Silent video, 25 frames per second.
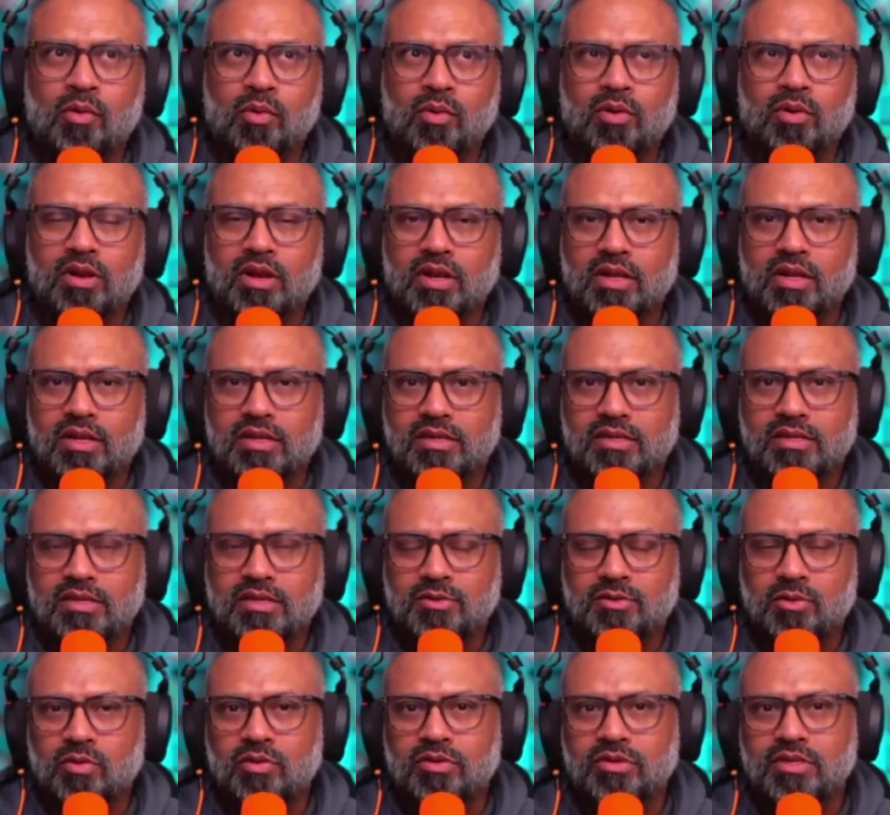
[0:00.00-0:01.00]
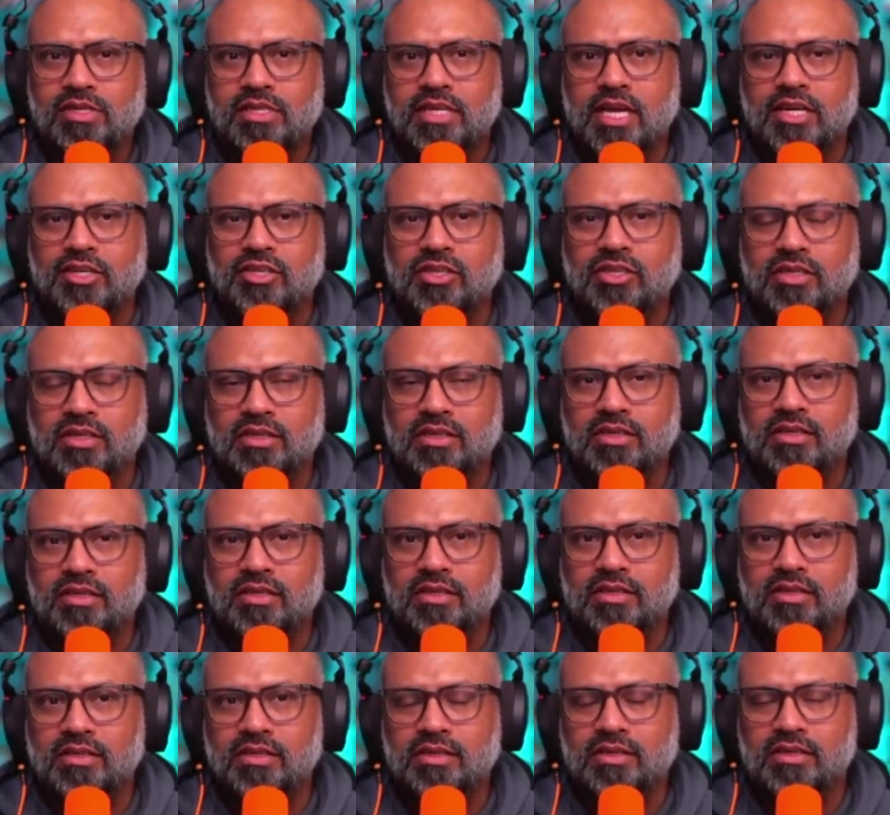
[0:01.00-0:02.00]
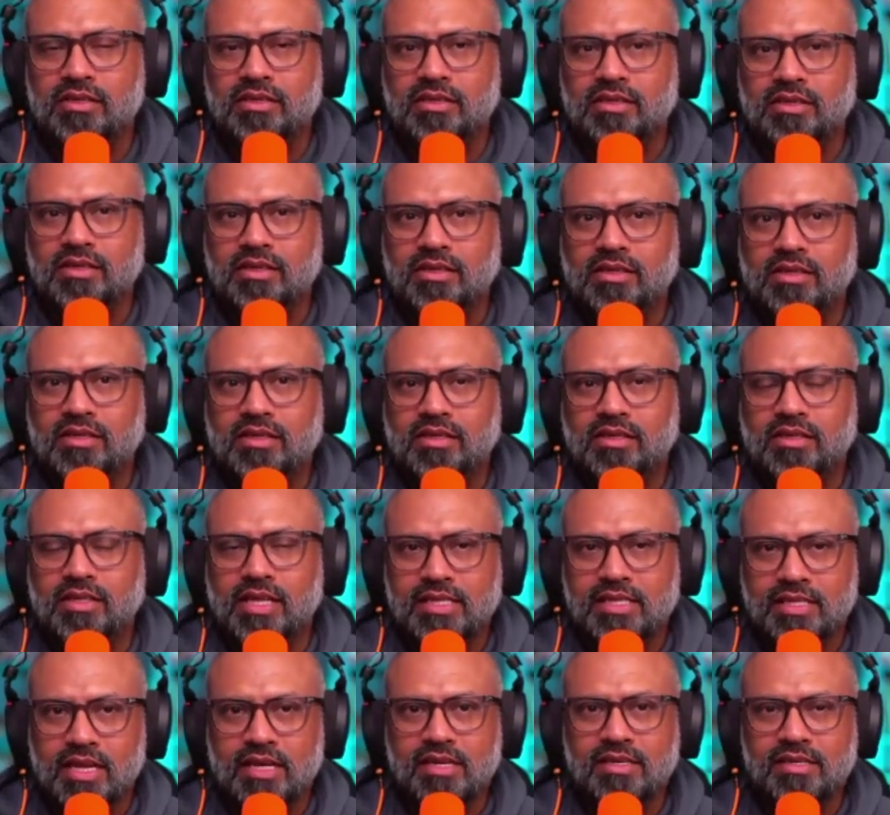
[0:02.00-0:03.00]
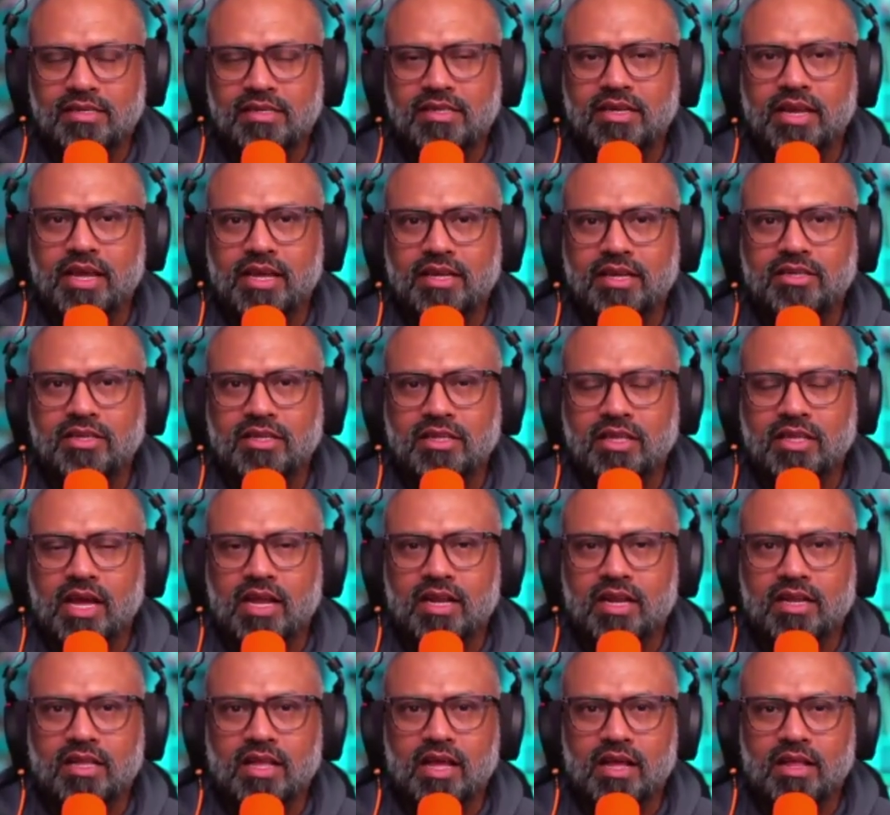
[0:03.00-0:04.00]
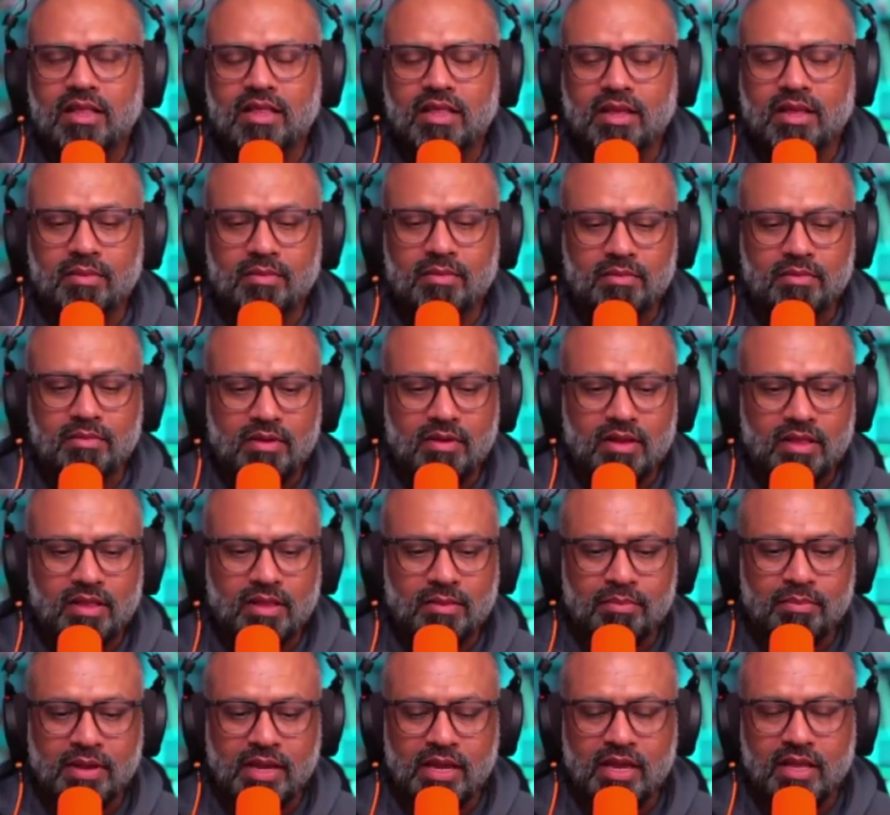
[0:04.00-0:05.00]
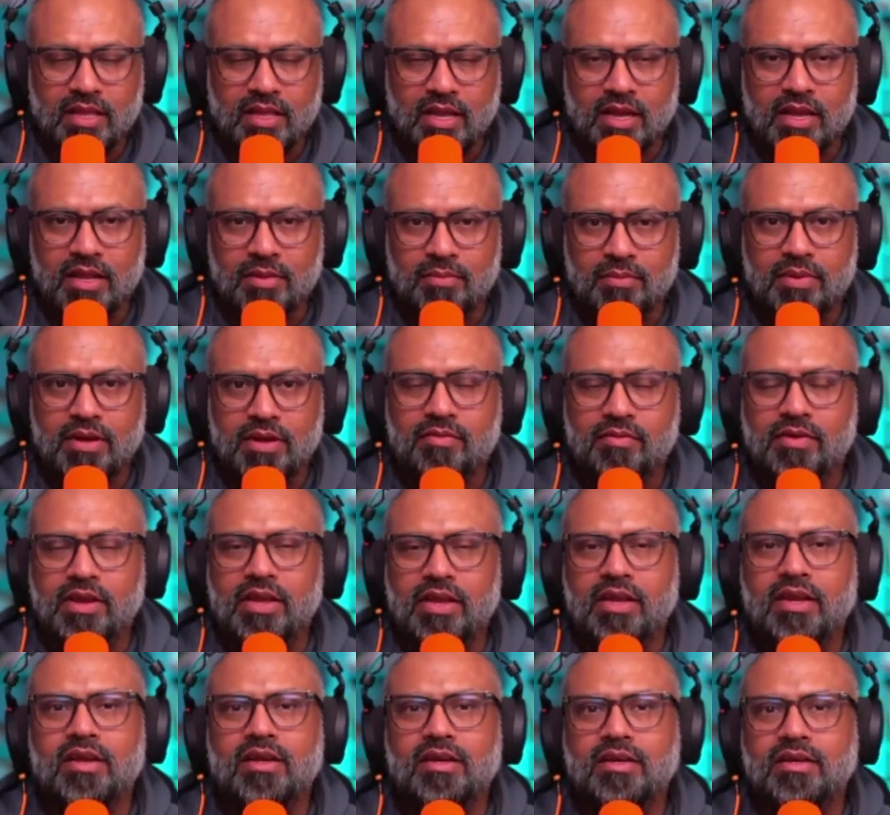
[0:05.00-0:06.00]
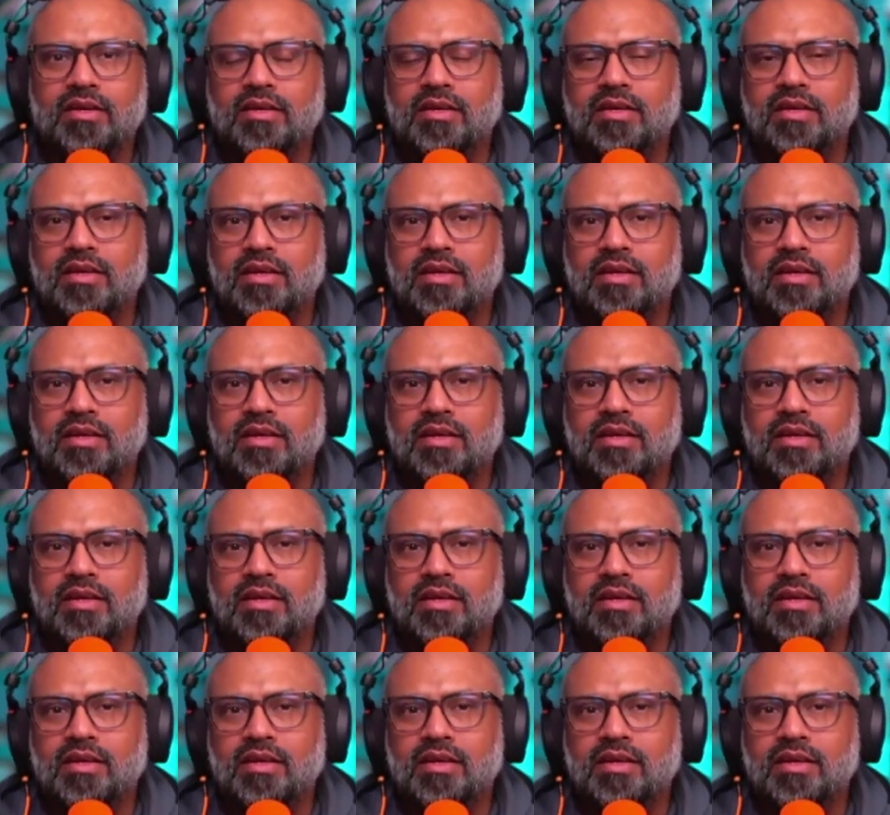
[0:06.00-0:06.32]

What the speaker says: the whole session, the center stage, that the being that in between.